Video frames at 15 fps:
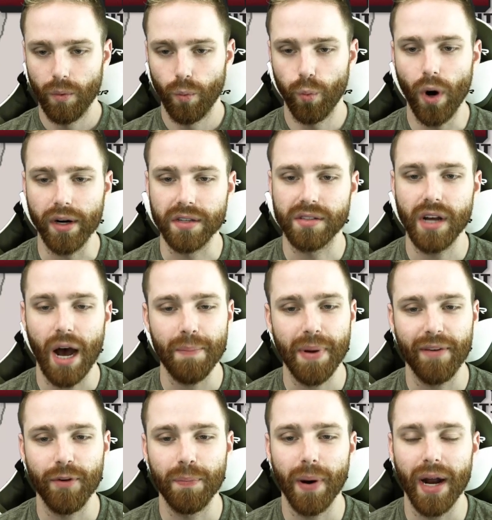What is up,
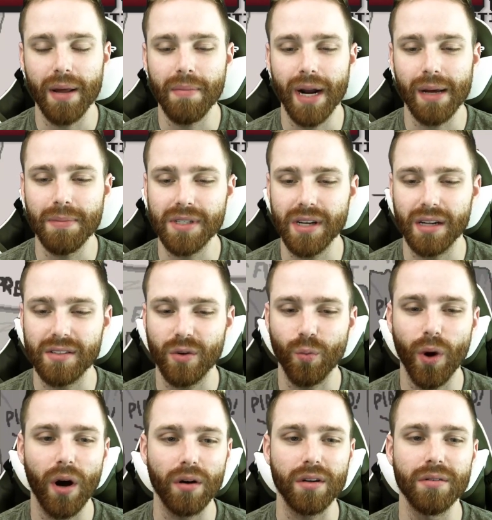everybody? My name is Uts, and
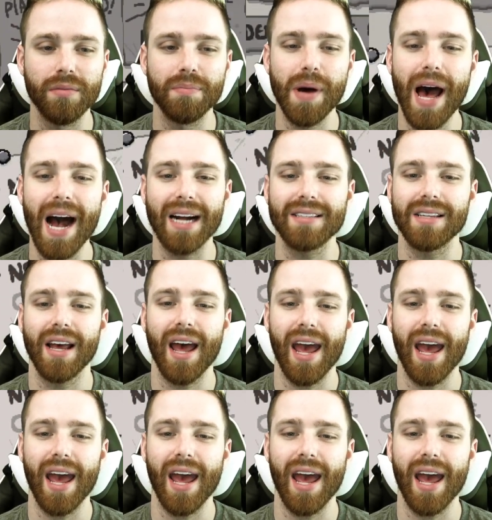welcome back to